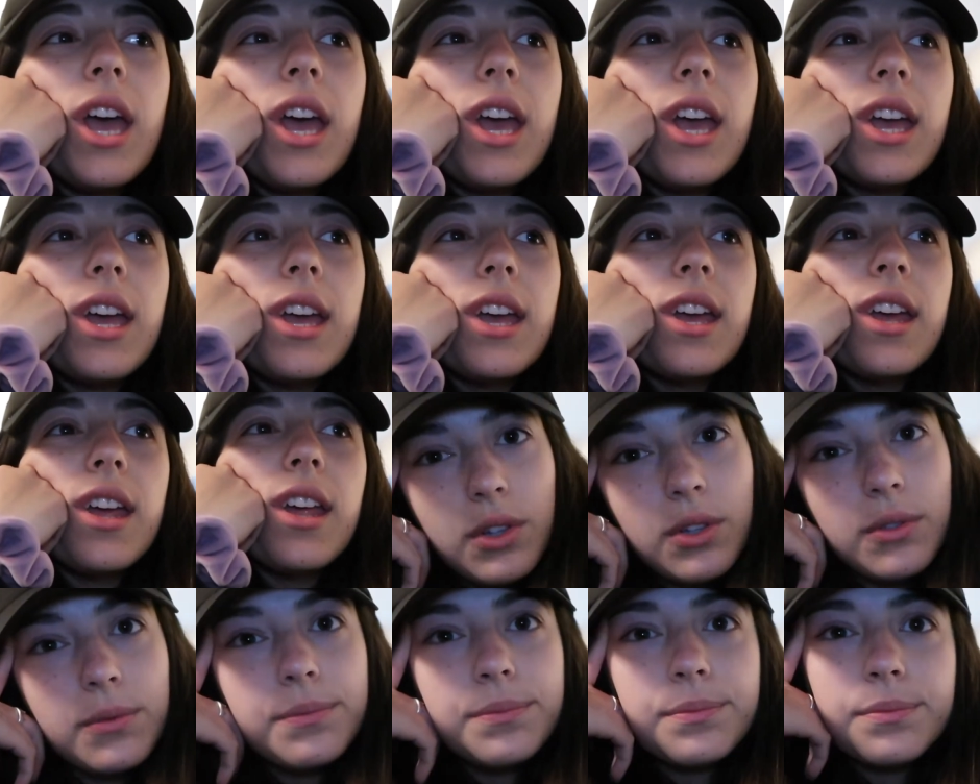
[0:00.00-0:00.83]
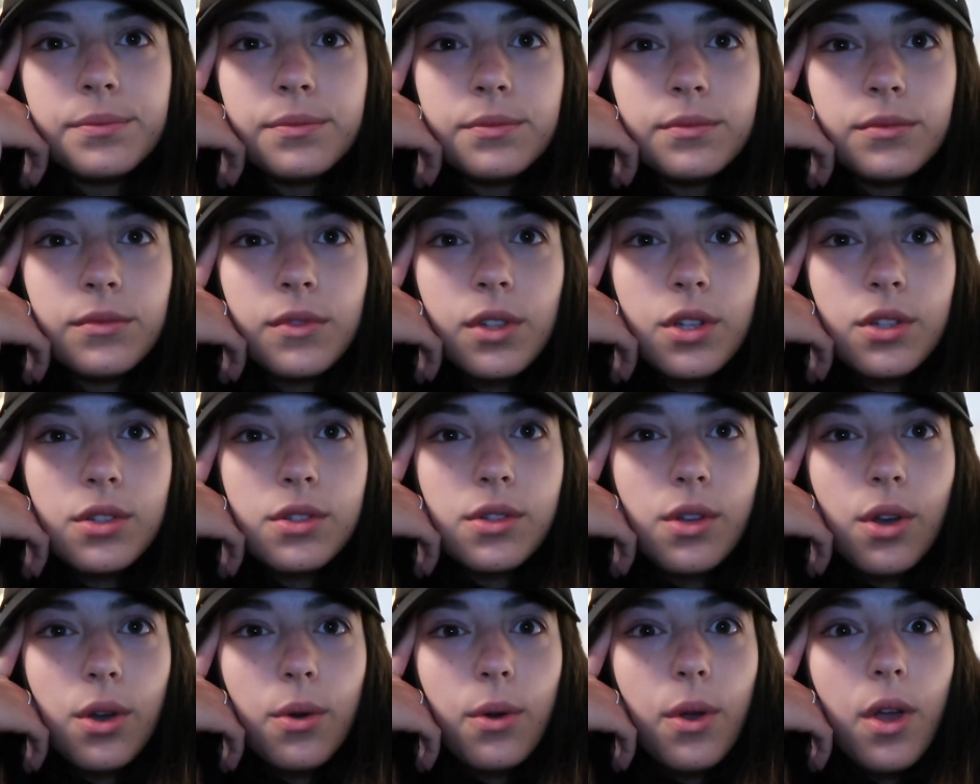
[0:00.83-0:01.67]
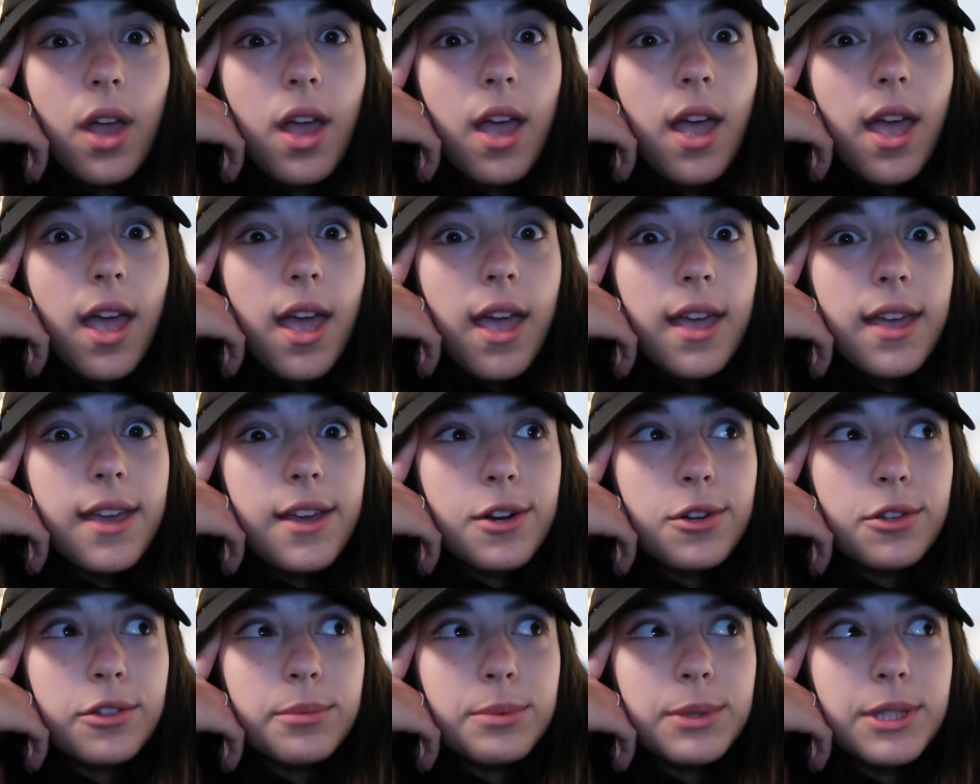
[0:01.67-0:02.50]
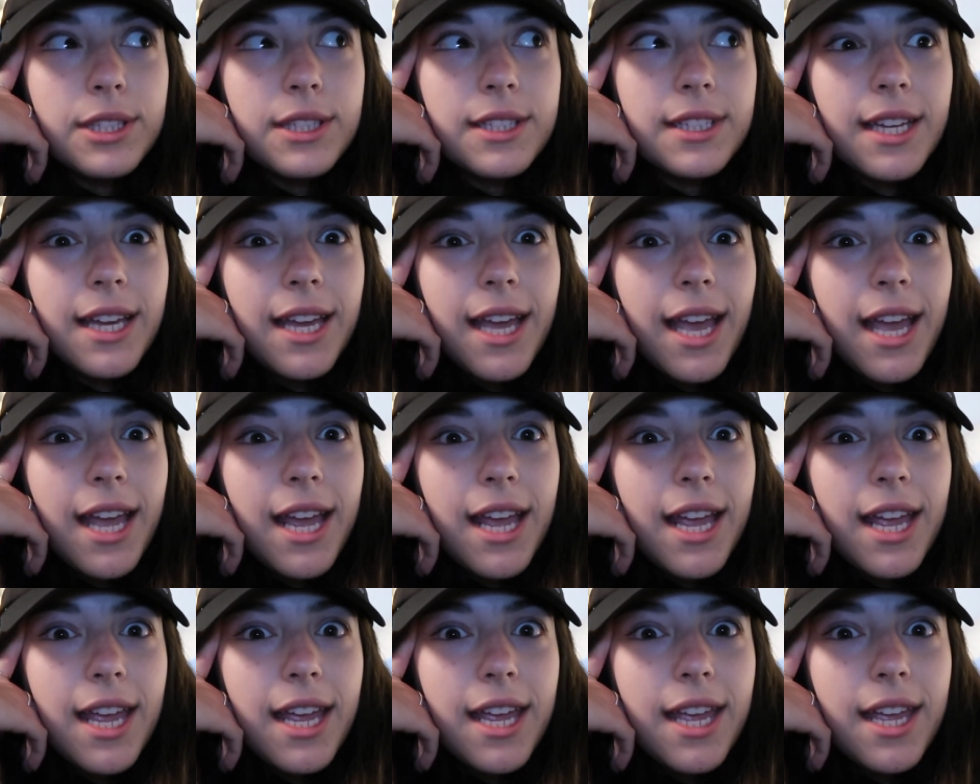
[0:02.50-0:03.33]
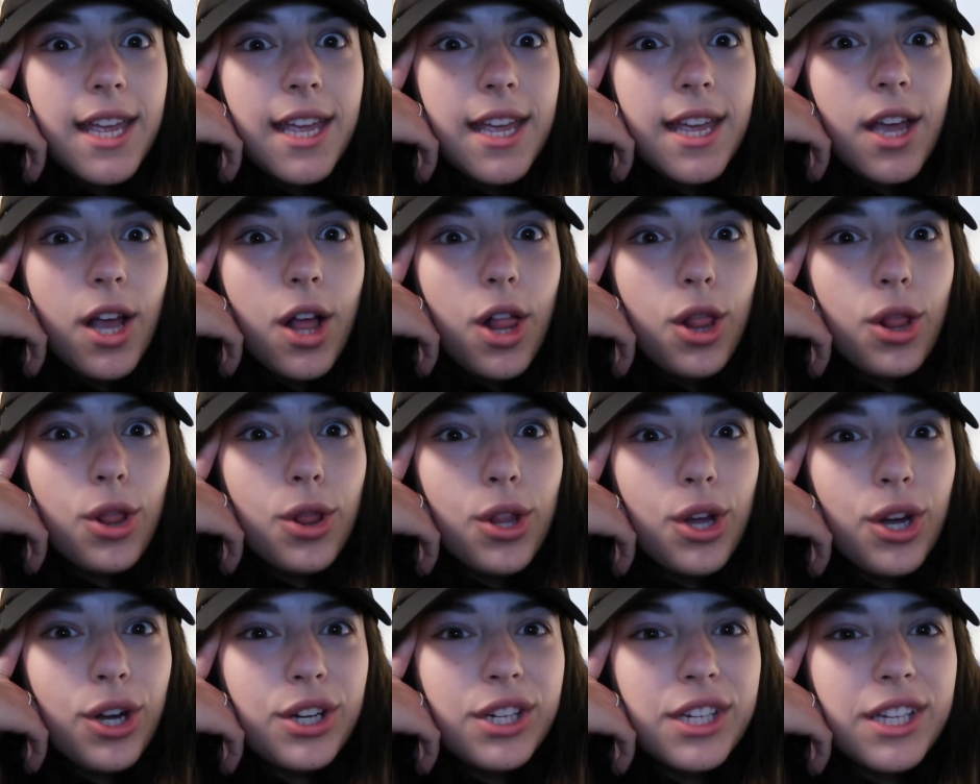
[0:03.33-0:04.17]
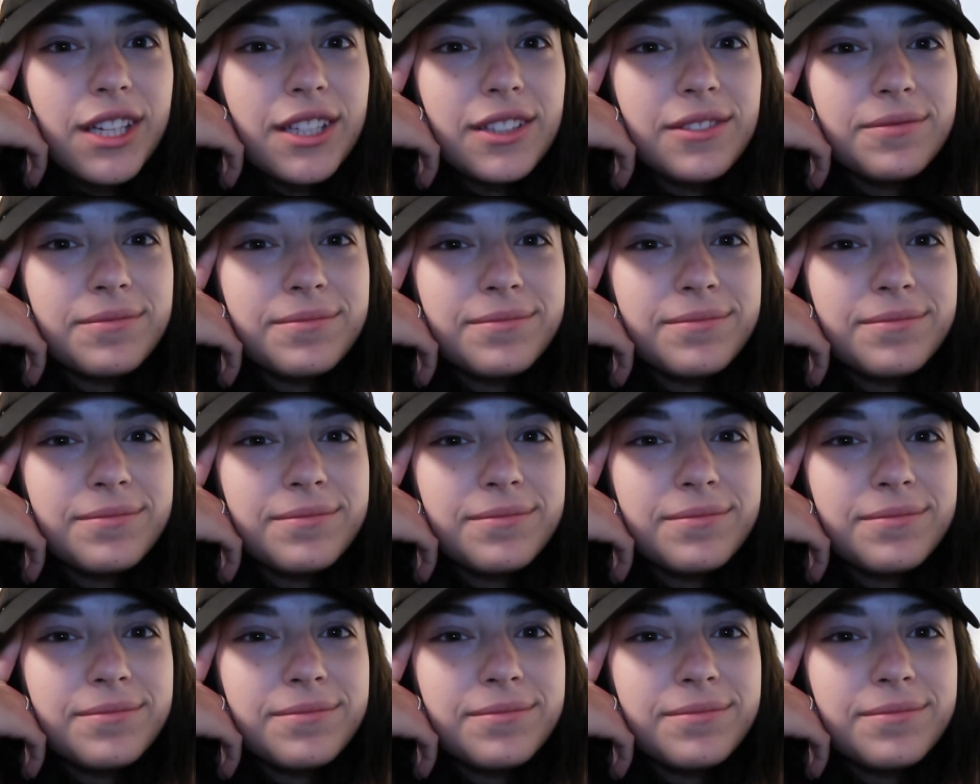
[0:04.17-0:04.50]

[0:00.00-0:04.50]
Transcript: And so it'll be a long day.